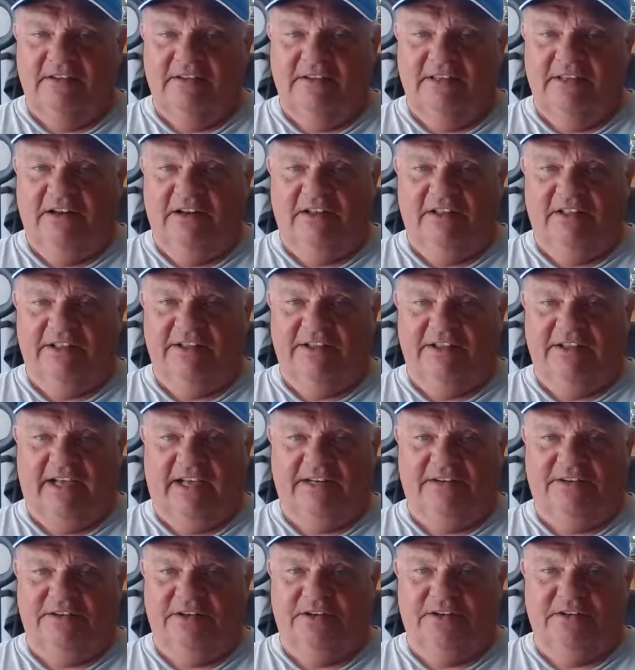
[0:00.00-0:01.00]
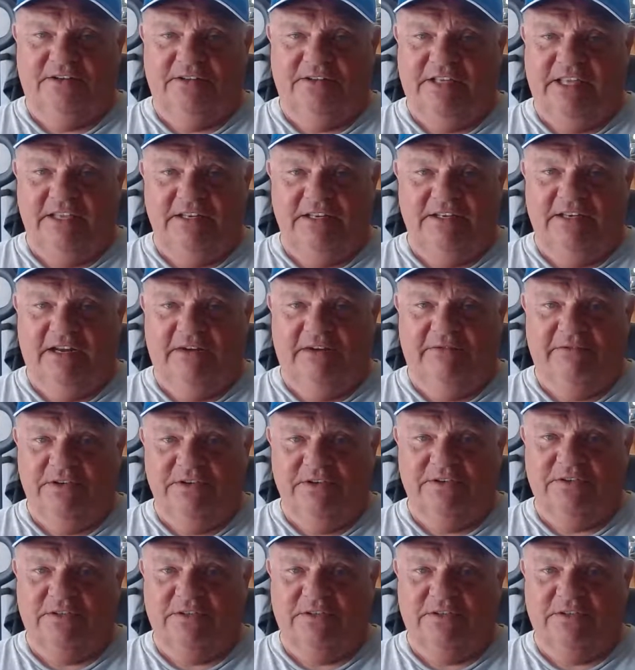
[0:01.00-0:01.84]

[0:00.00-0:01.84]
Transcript: you know, I don't know. Heat never used to